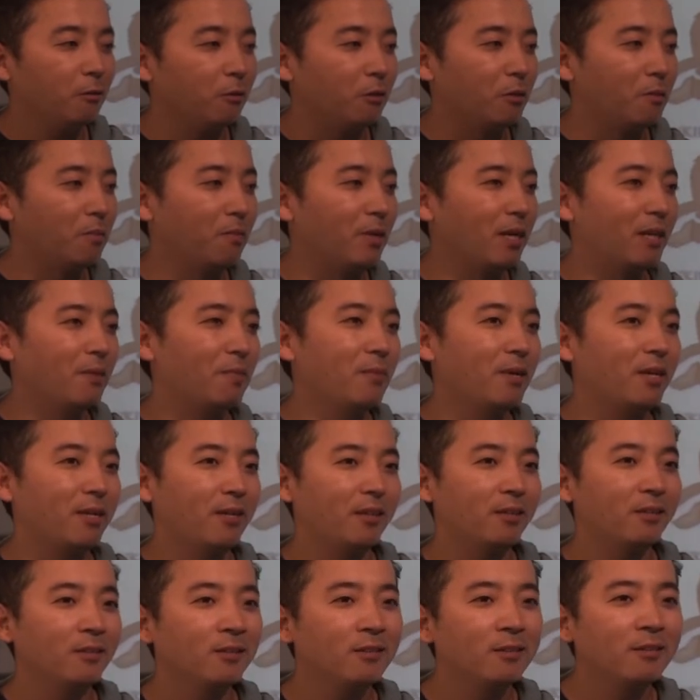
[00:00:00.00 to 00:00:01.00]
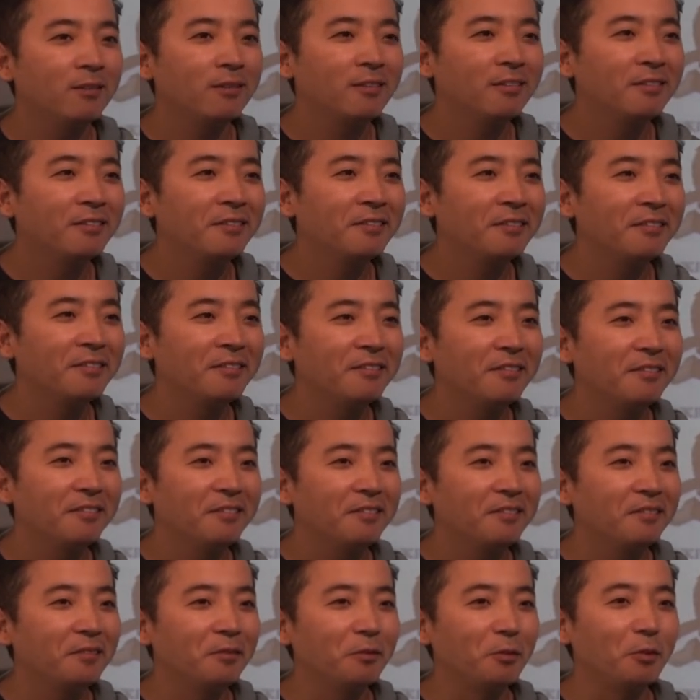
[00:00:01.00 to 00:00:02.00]
or mathematics?
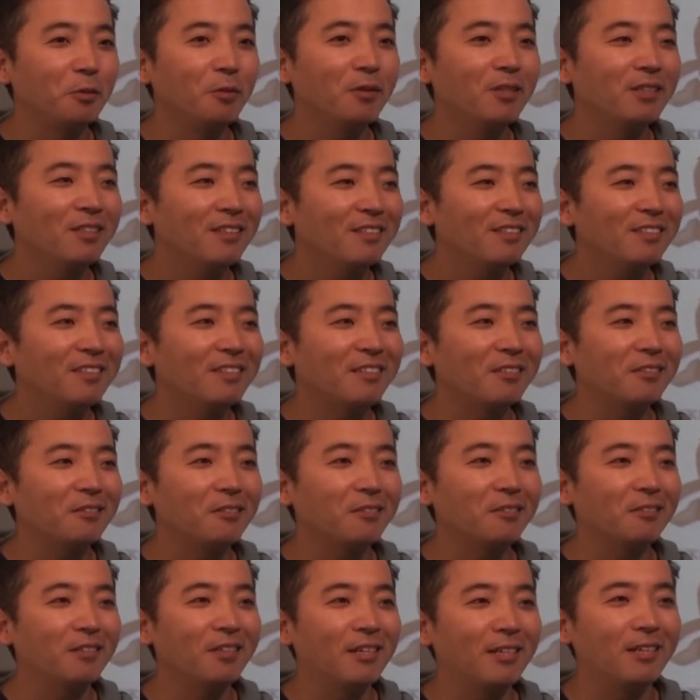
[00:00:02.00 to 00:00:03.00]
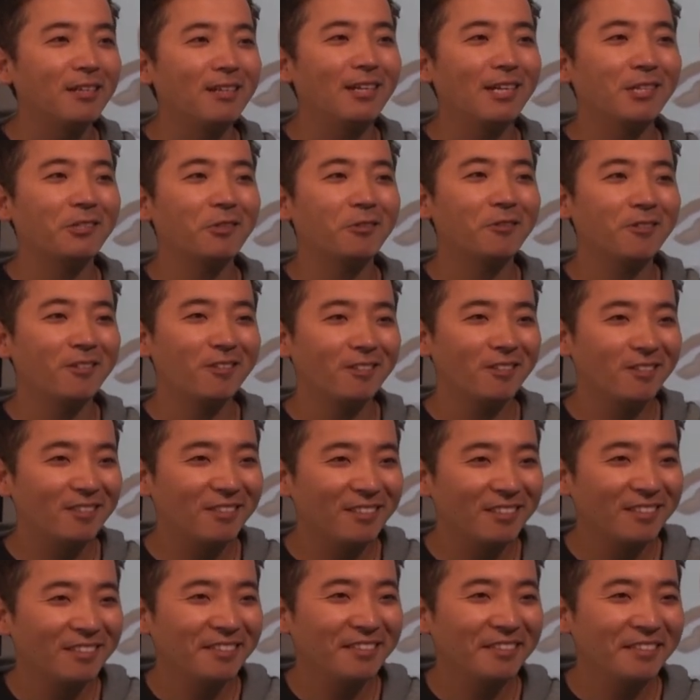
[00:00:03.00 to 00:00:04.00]
No one? That's good. Any lecturers?
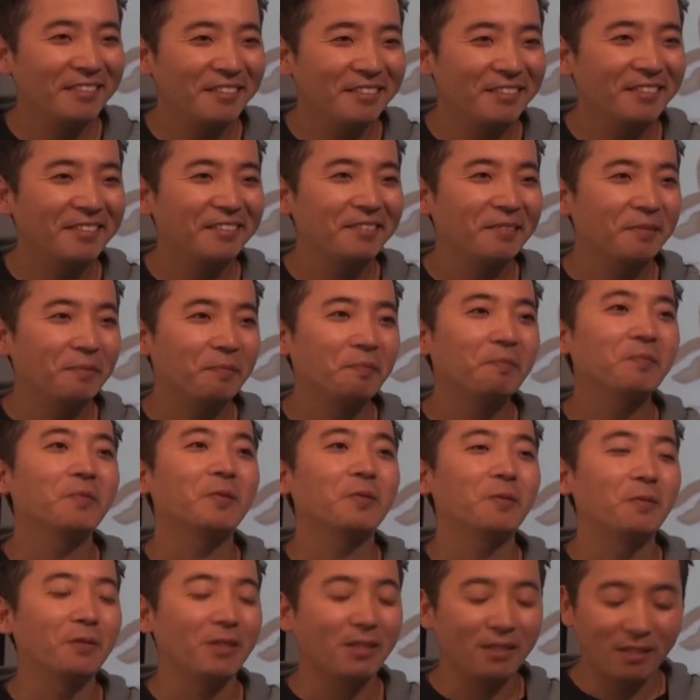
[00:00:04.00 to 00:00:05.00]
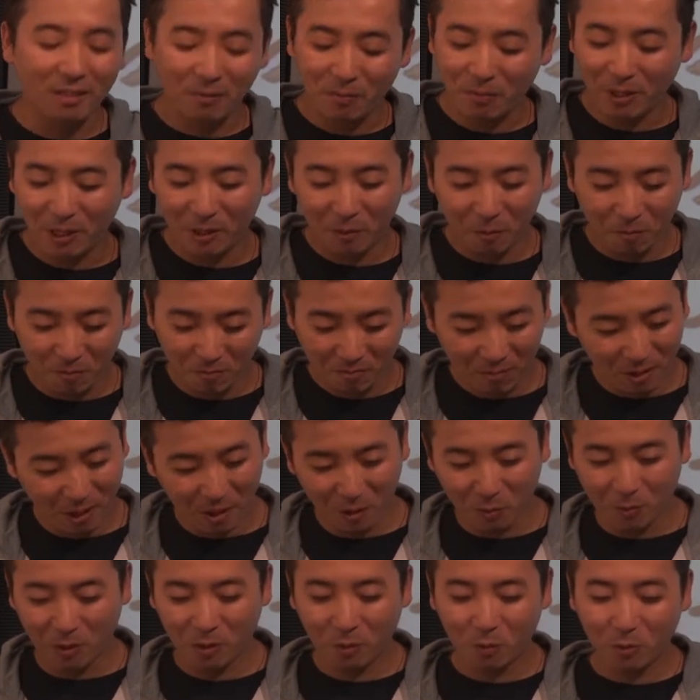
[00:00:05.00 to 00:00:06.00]
Well, that makes
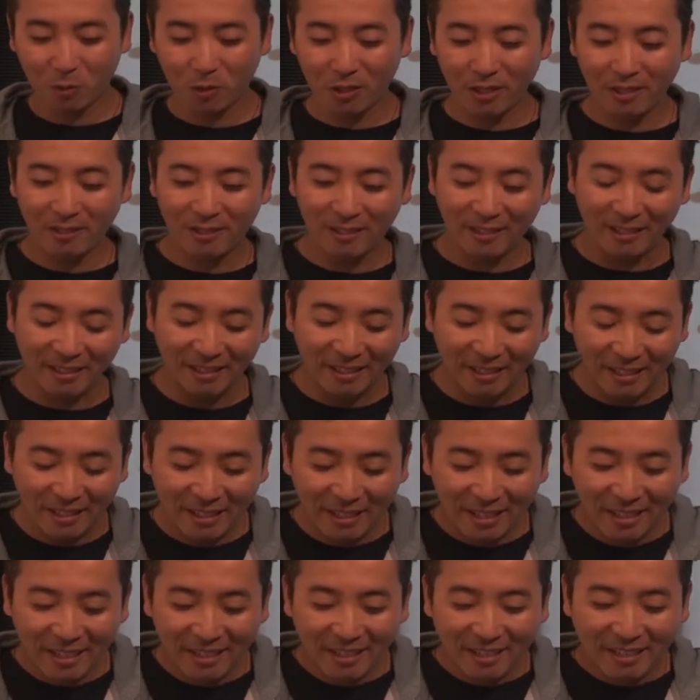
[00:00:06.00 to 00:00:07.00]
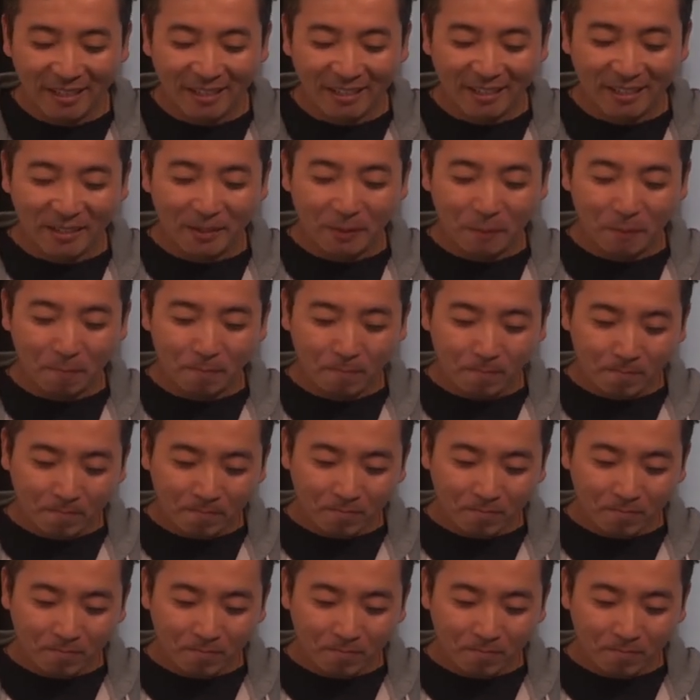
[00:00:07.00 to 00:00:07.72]
things much more easier. I